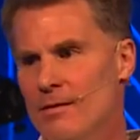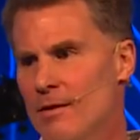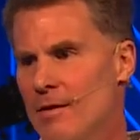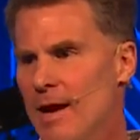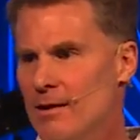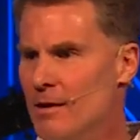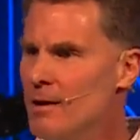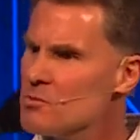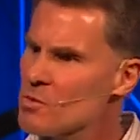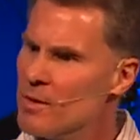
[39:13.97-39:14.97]
that
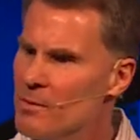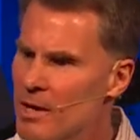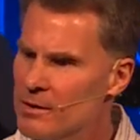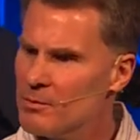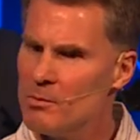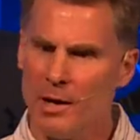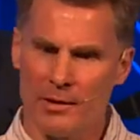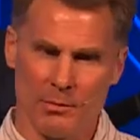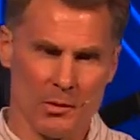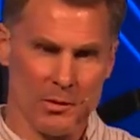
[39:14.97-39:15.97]
comes when I'm not
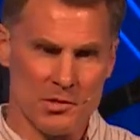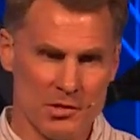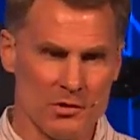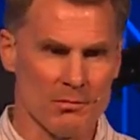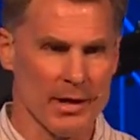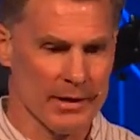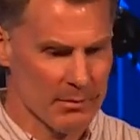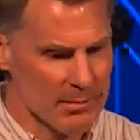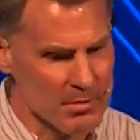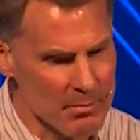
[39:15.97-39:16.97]
double-minded, but when I'm single-minded
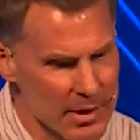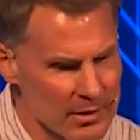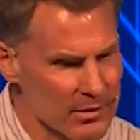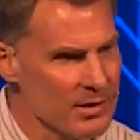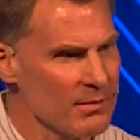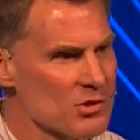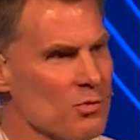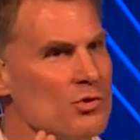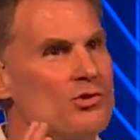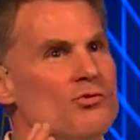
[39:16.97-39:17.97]
and I'm dependent on him. So
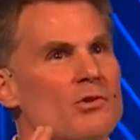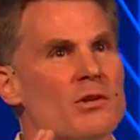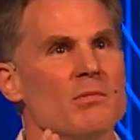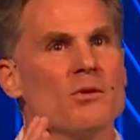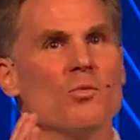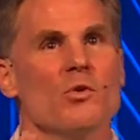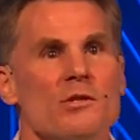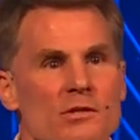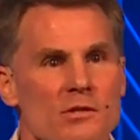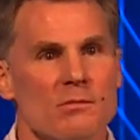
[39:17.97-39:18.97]
would you give me the
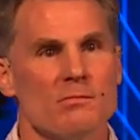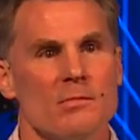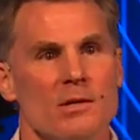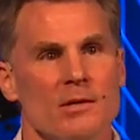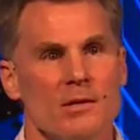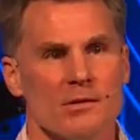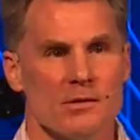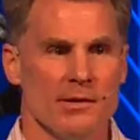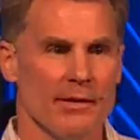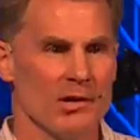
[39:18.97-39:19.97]
wisdom to
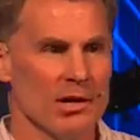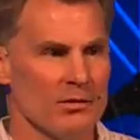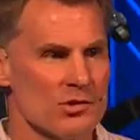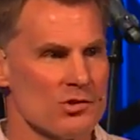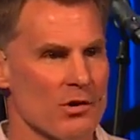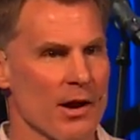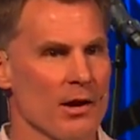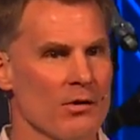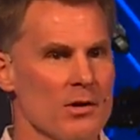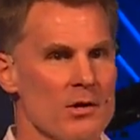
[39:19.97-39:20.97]
to navigate this
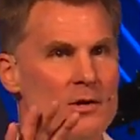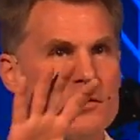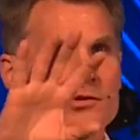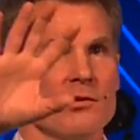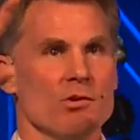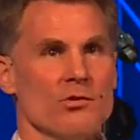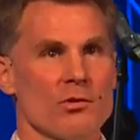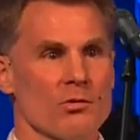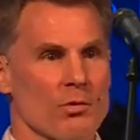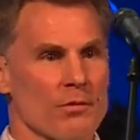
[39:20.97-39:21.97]
trial so that you're
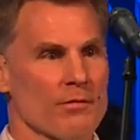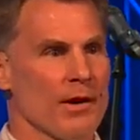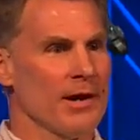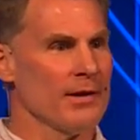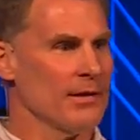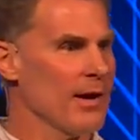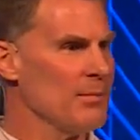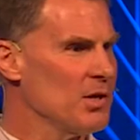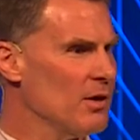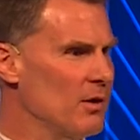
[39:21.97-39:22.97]
glorified and I
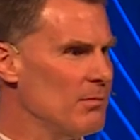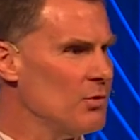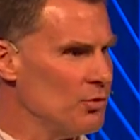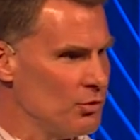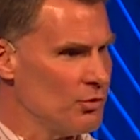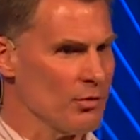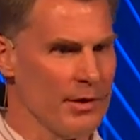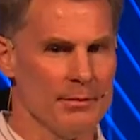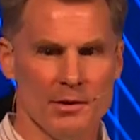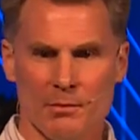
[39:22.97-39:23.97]
become who you
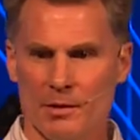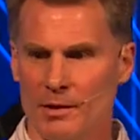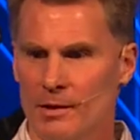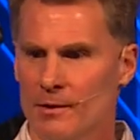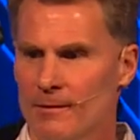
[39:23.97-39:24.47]
created me to be.